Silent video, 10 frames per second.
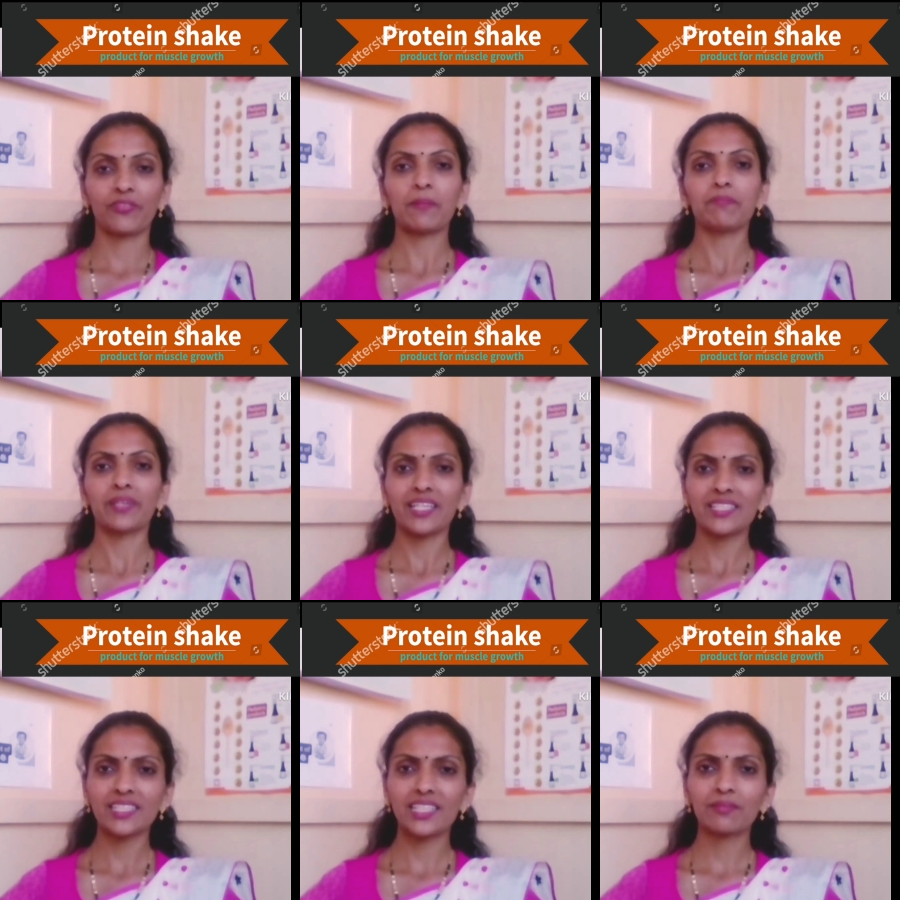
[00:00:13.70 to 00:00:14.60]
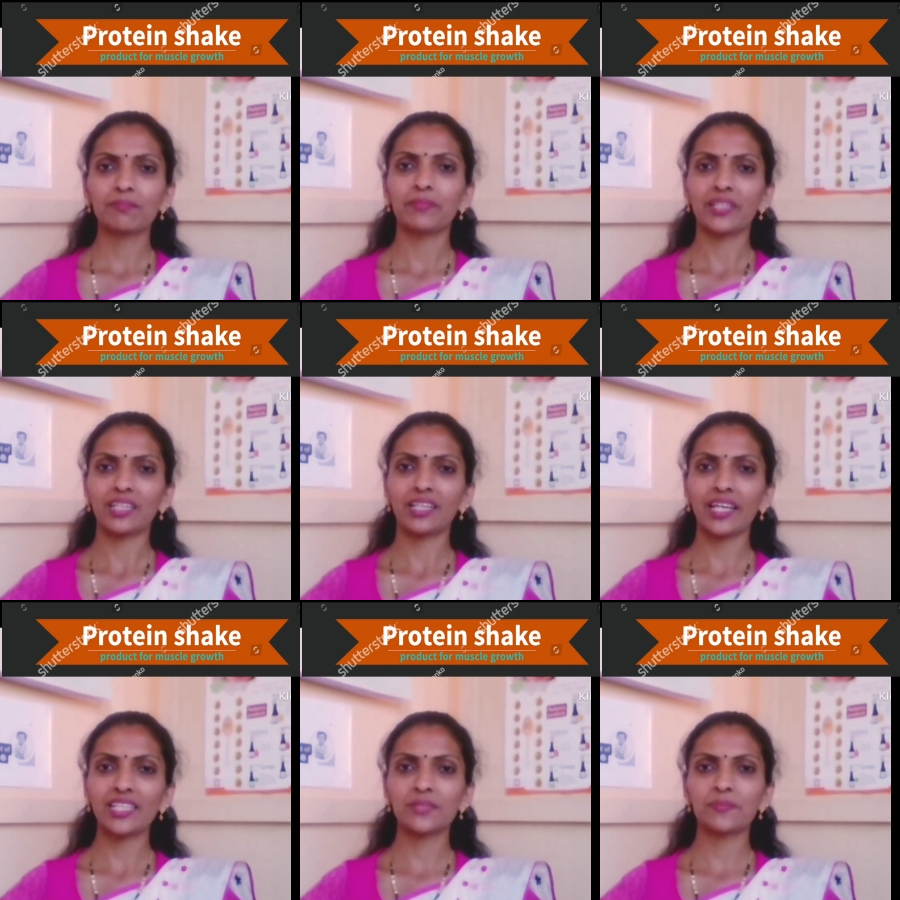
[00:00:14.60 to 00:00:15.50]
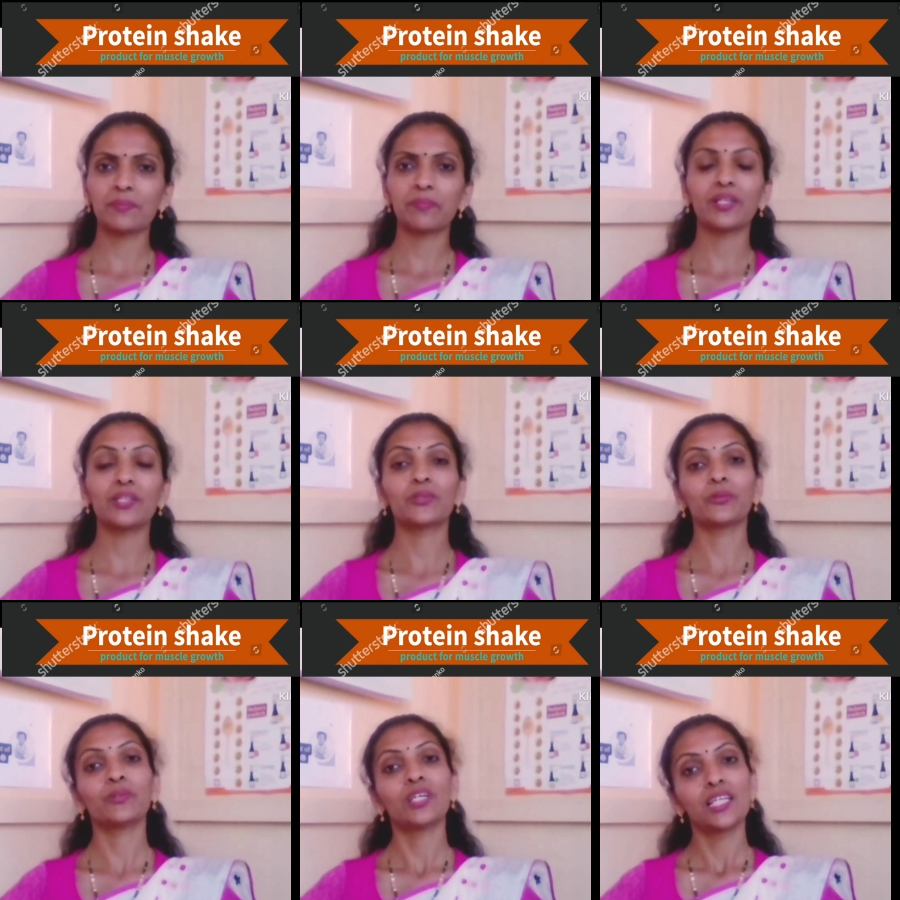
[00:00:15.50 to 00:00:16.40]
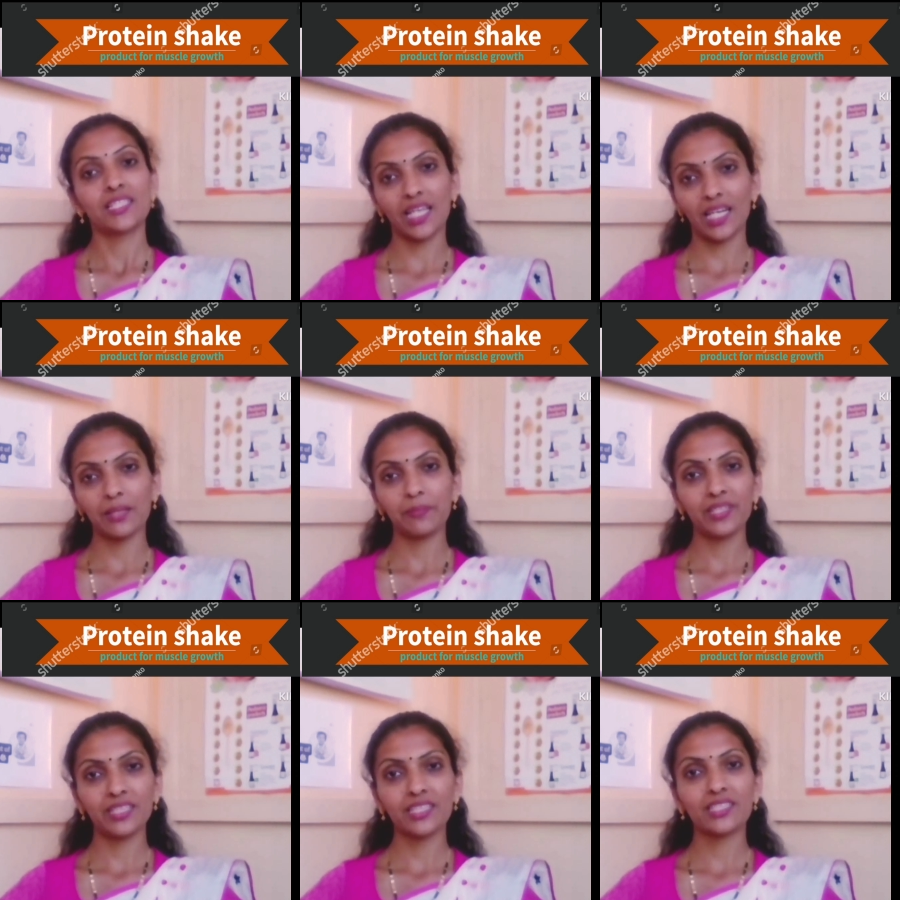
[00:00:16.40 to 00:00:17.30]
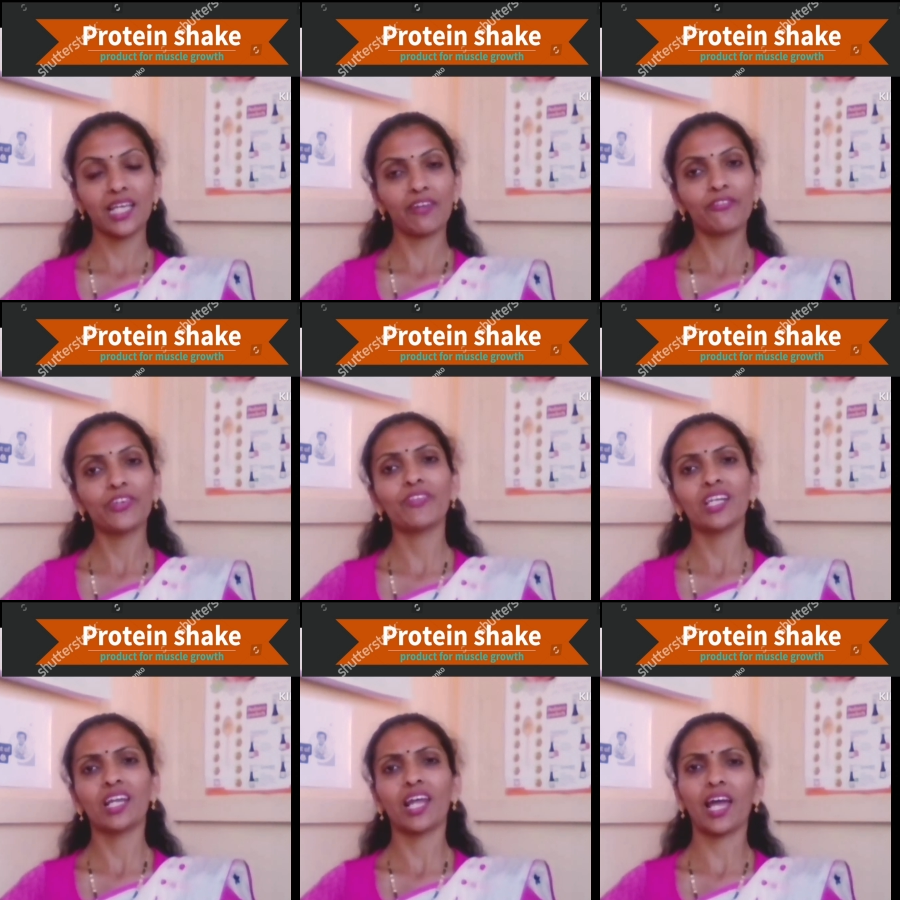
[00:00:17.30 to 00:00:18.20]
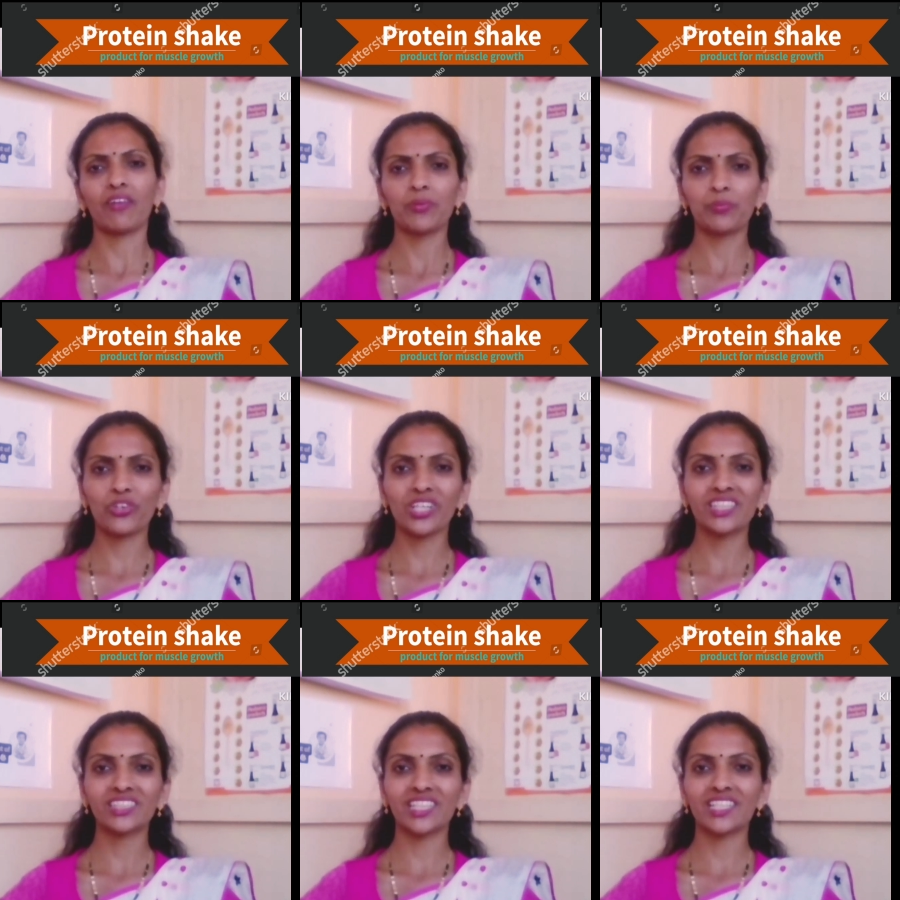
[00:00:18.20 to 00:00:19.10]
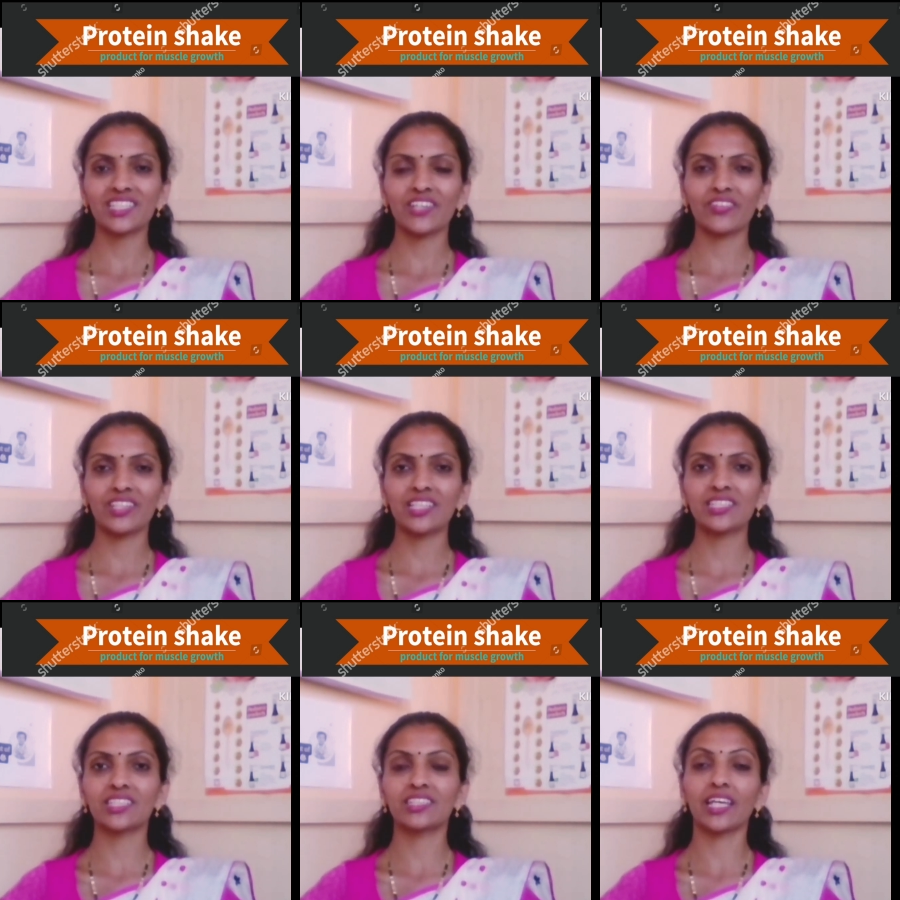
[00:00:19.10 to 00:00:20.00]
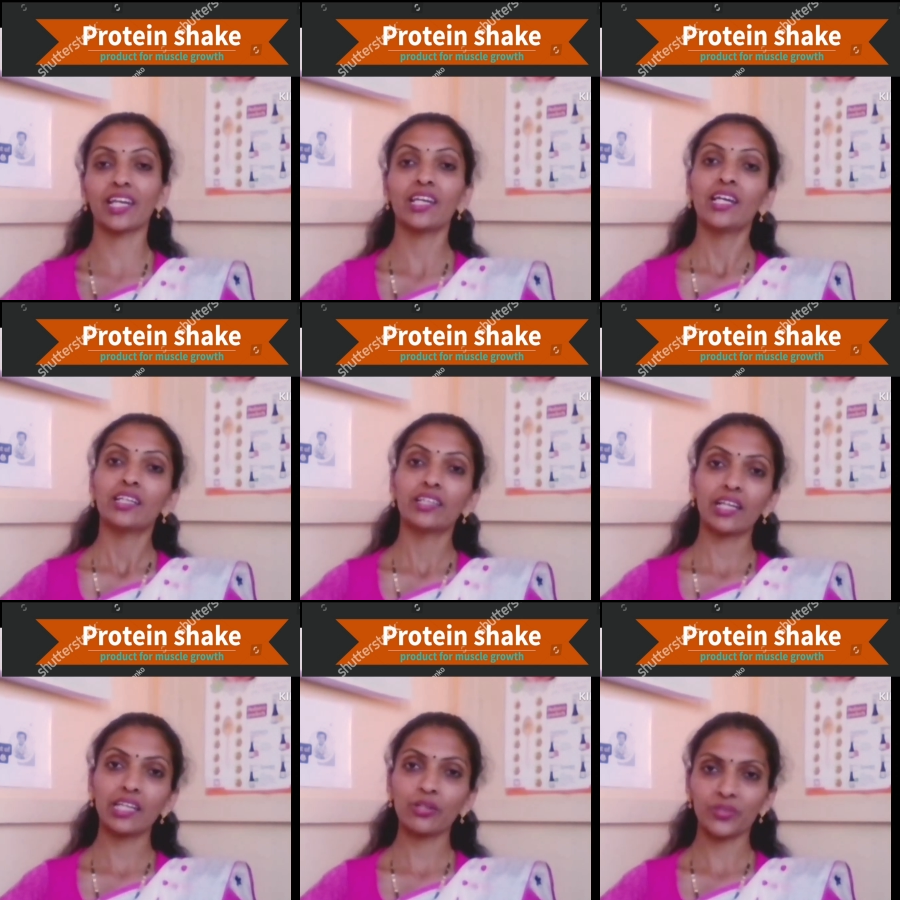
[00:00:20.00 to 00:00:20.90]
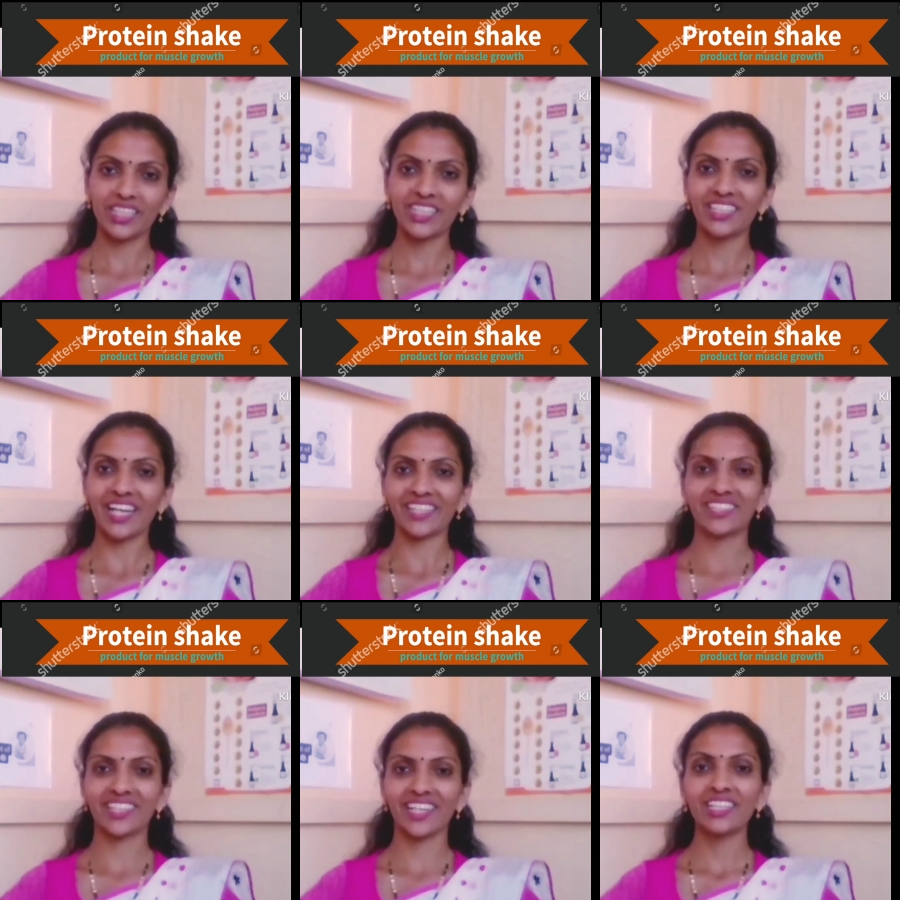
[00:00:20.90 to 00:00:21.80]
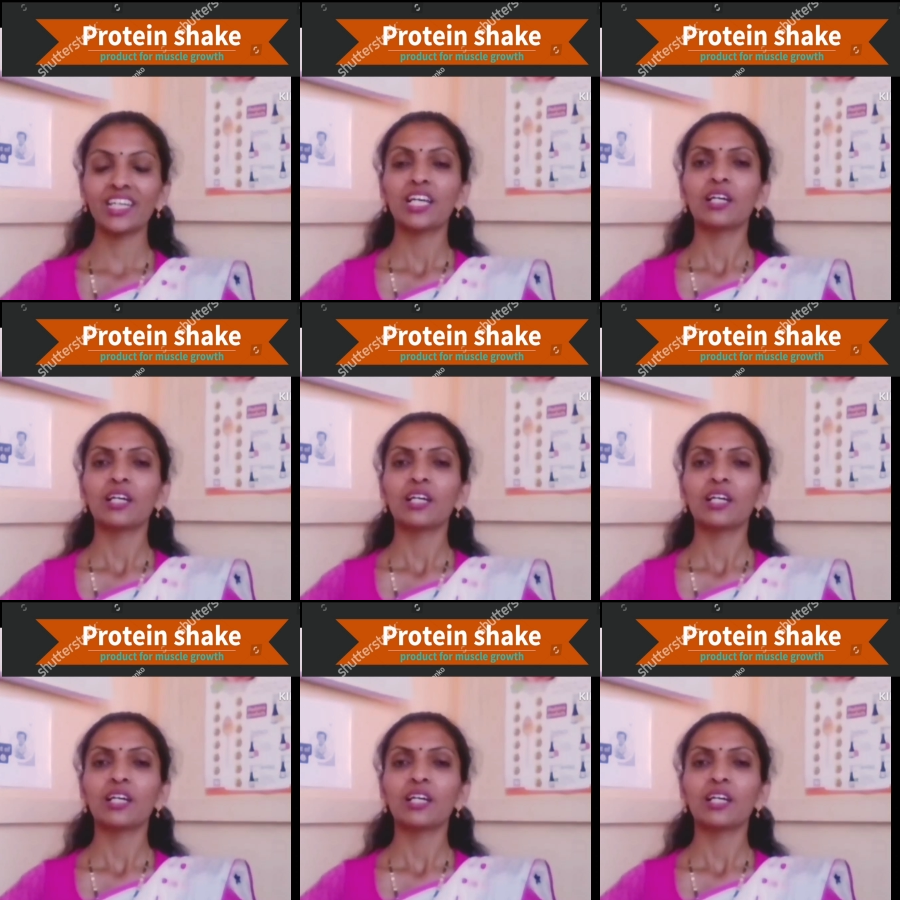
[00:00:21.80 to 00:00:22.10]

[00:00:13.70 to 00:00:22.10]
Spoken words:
from basic middle-aged people to celebrities, everyone are having protein shakes nowadays in their daily routine diet, right?